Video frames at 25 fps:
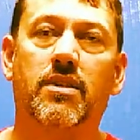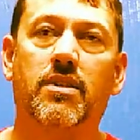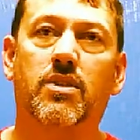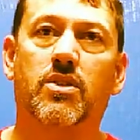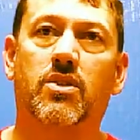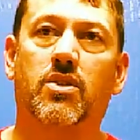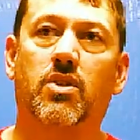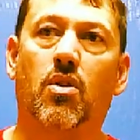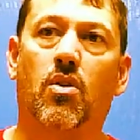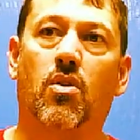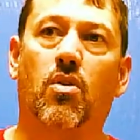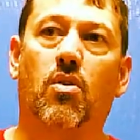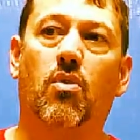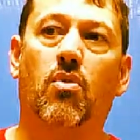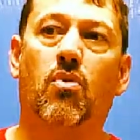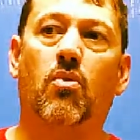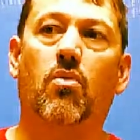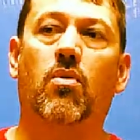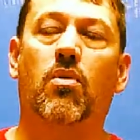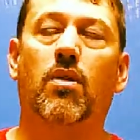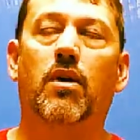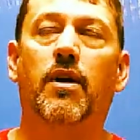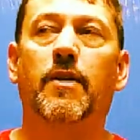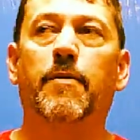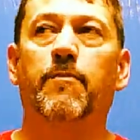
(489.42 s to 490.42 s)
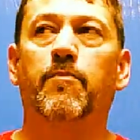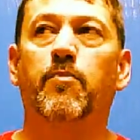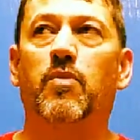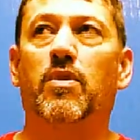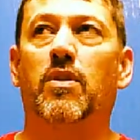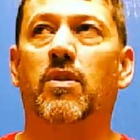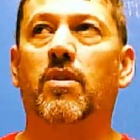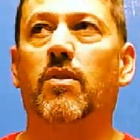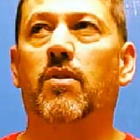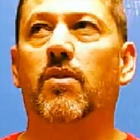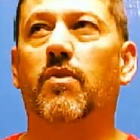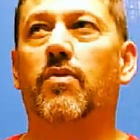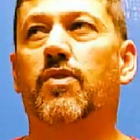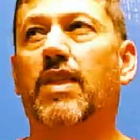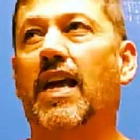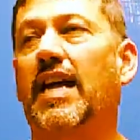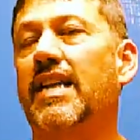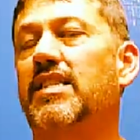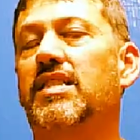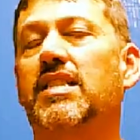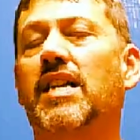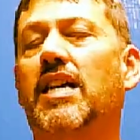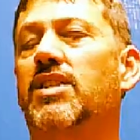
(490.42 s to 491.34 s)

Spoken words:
so that's